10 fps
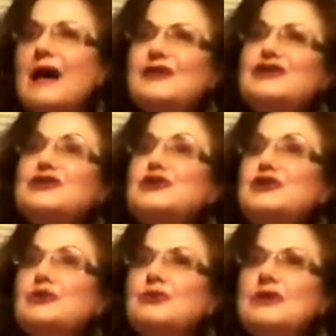I just
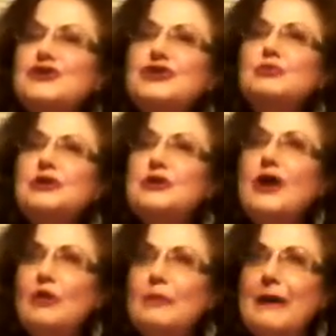knew that she would
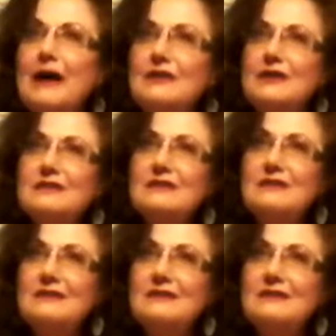know about it.